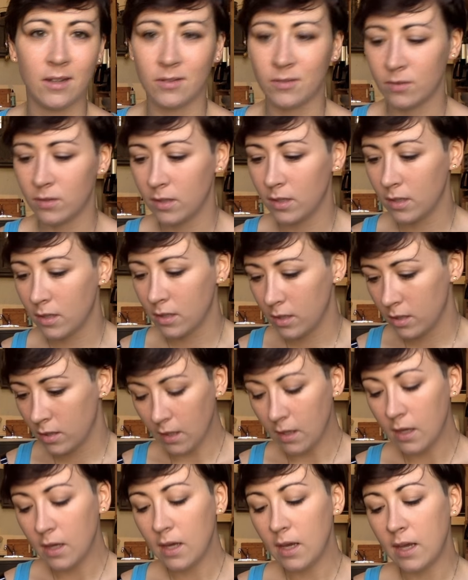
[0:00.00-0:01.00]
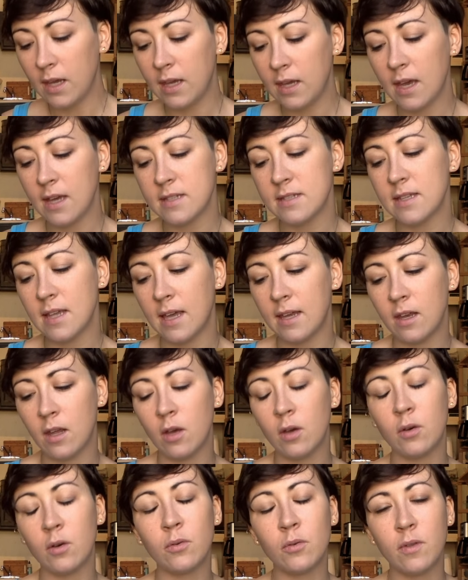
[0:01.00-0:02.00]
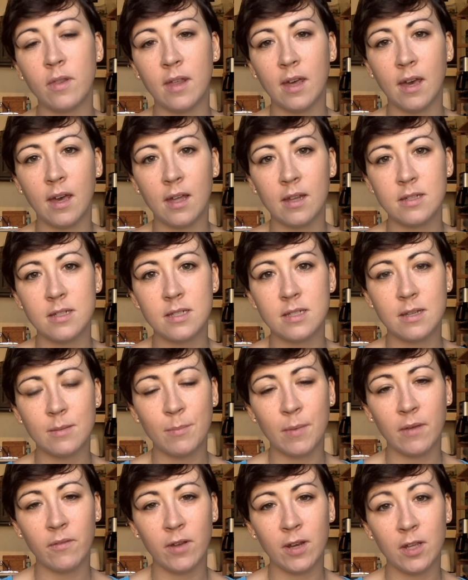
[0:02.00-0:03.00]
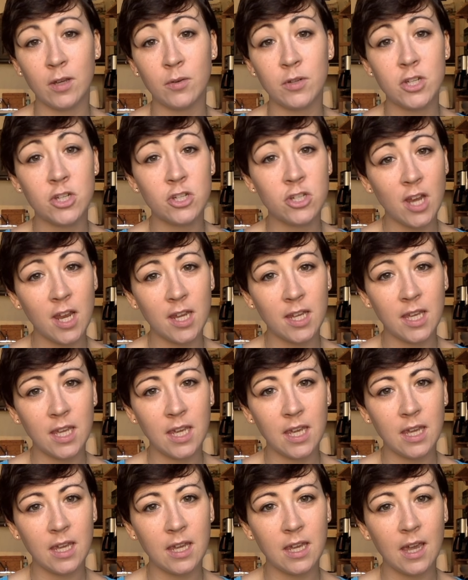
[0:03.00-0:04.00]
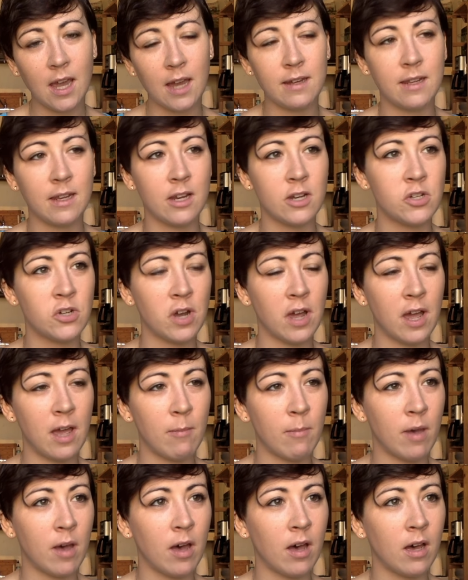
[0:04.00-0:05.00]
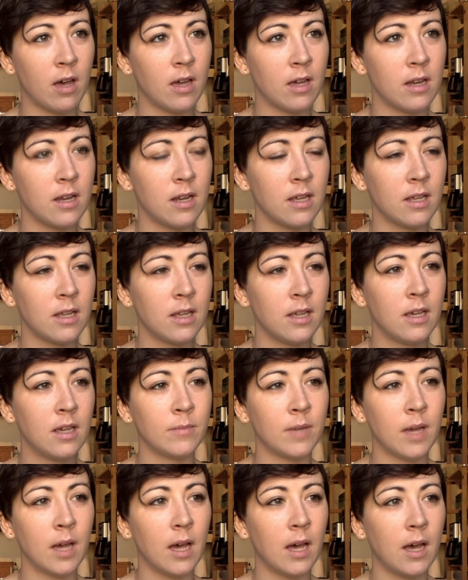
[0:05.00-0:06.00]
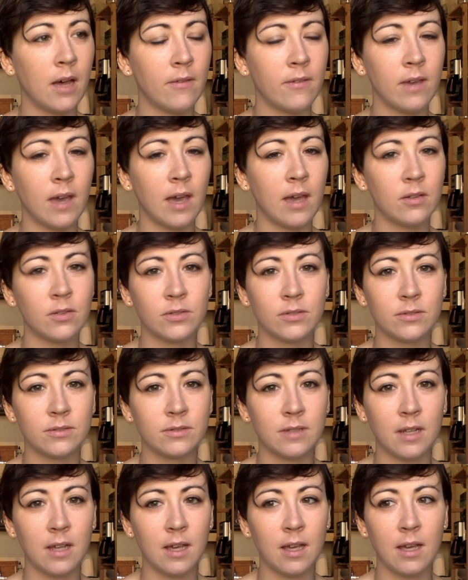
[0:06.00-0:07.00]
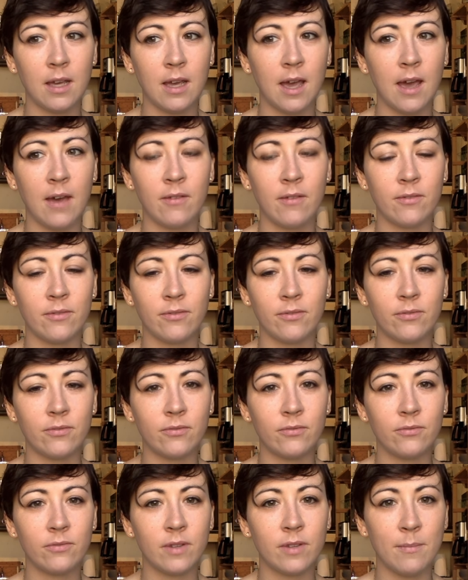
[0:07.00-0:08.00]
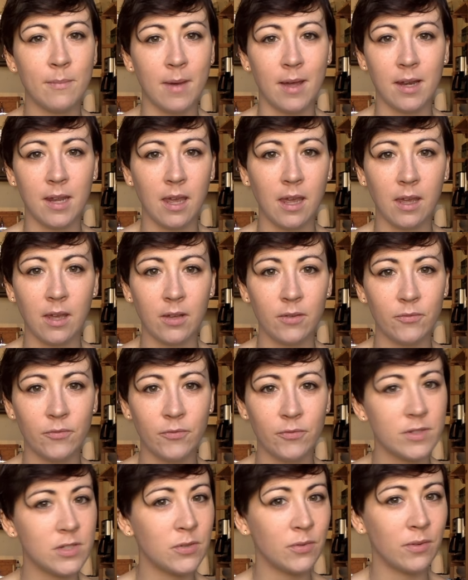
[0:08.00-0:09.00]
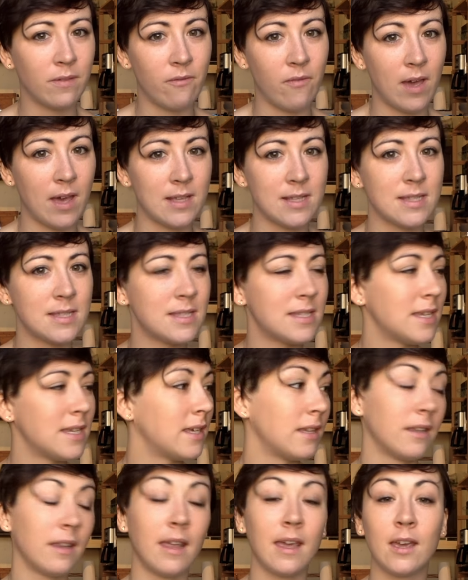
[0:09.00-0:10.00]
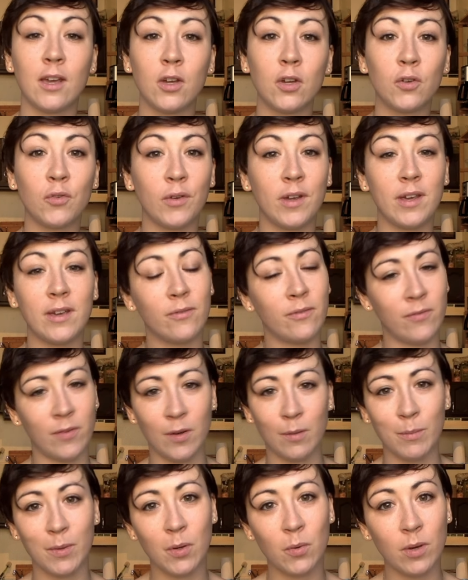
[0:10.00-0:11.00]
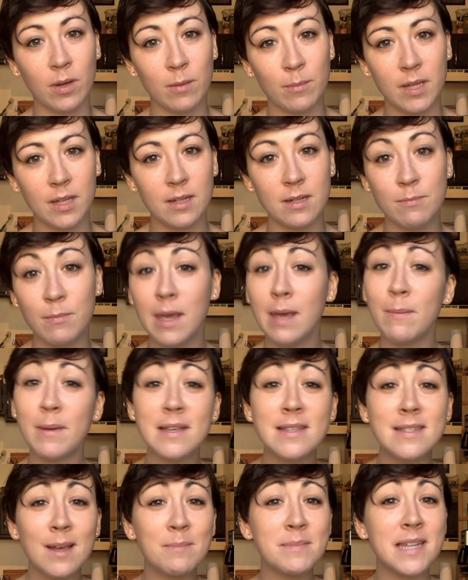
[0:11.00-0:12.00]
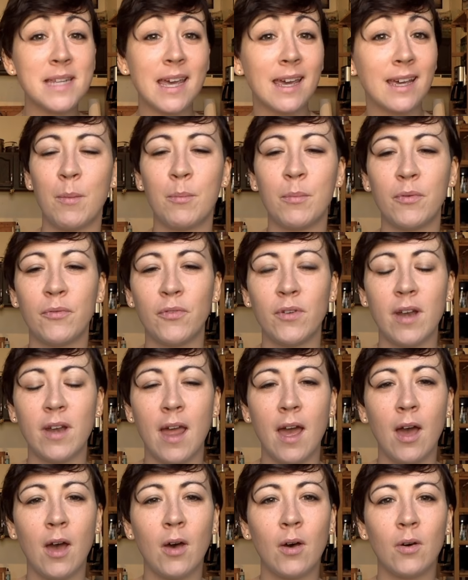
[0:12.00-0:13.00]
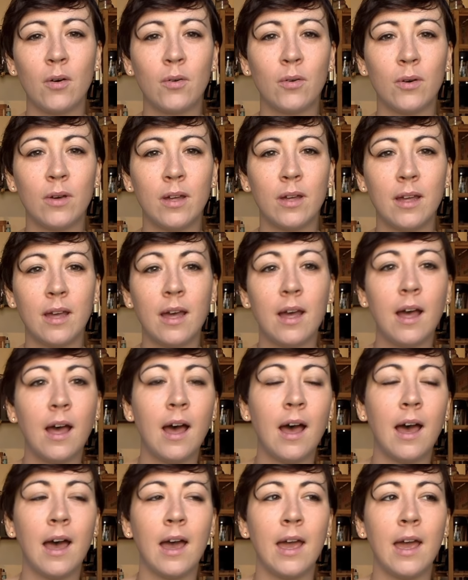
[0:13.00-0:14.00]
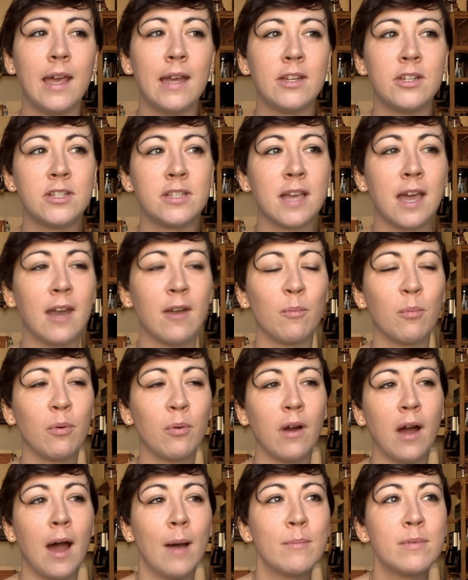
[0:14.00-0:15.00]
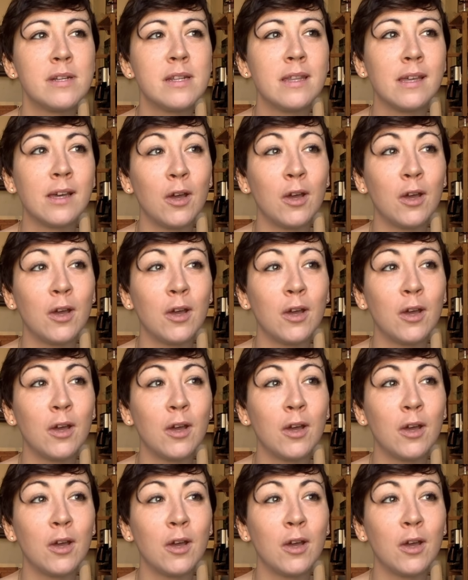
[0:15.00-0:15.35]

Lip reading: know. Yes, I know that my video is shaky. I need a tripod. I don't have the money to invest in like great film equipment. Maybe someday, but for now, I just kind of propped the